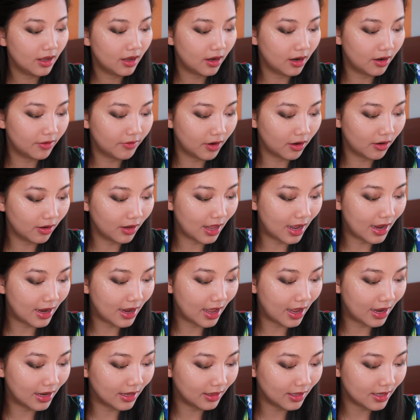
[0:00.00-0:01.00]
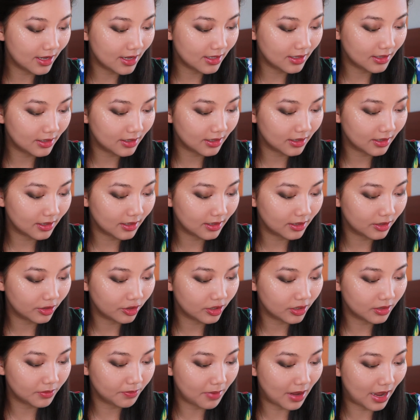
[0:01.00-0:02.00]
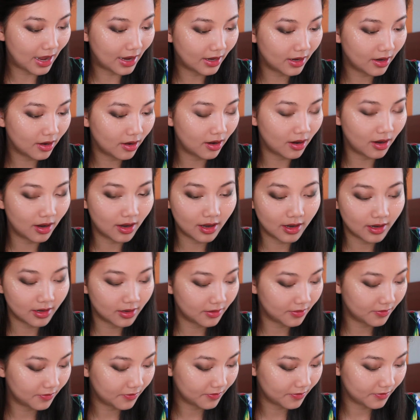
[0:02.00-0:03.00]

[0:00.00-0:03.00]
of our eyelids. Just pack it on.